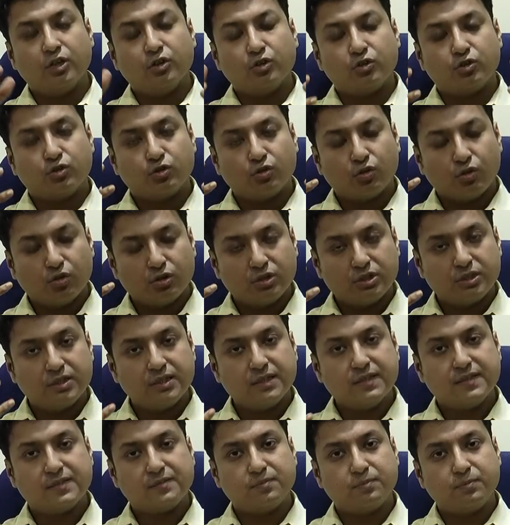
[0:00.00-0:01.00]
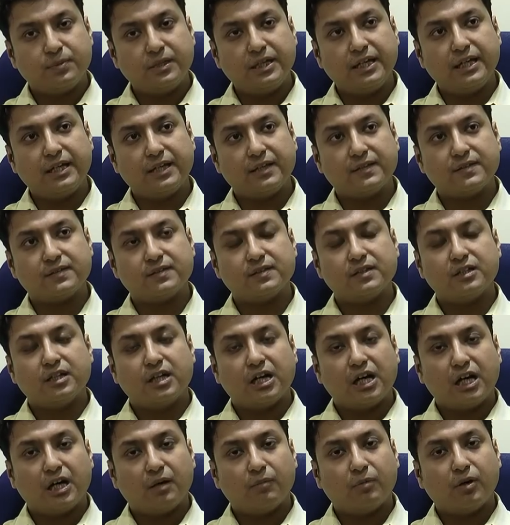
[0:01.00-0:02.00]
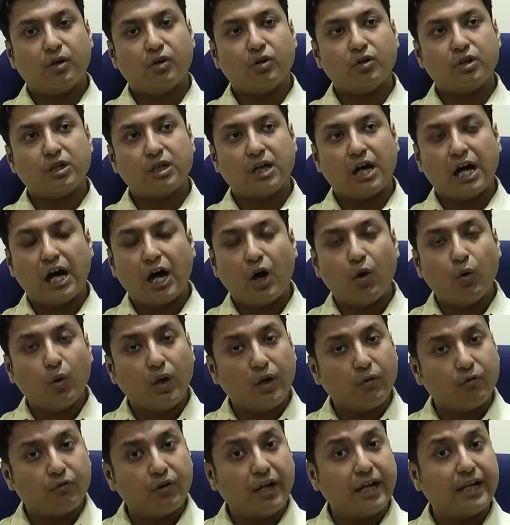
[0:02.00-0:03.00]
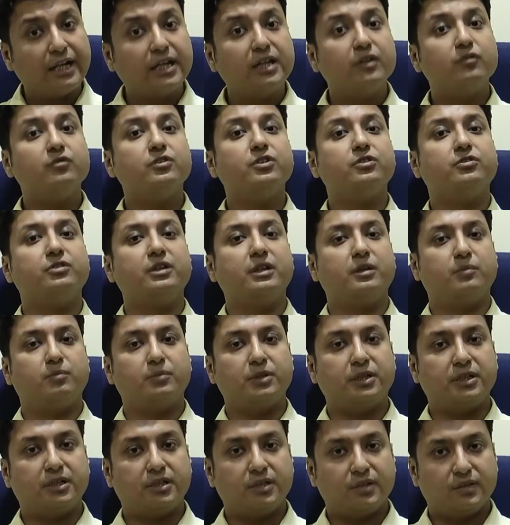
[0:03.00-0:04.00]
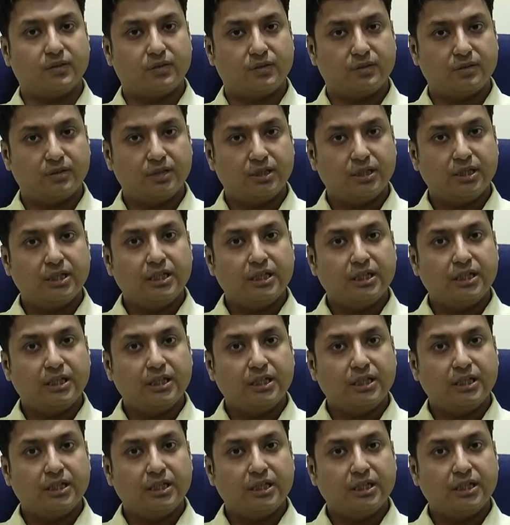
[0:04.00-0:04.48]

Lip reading: So this speaks about how effective the treatment is.